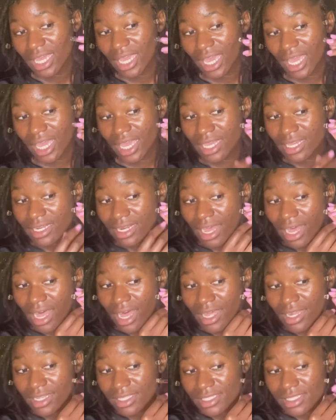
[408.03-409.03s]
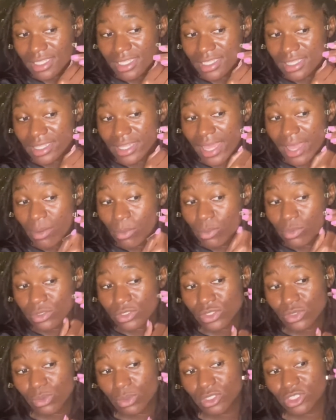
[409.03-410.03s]
And honestly, that will
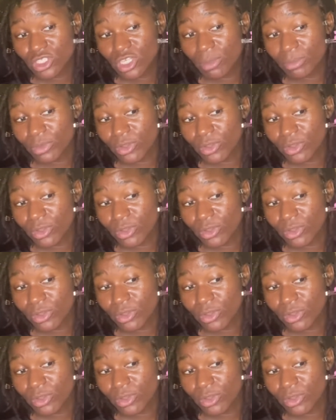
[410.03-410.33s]
switch up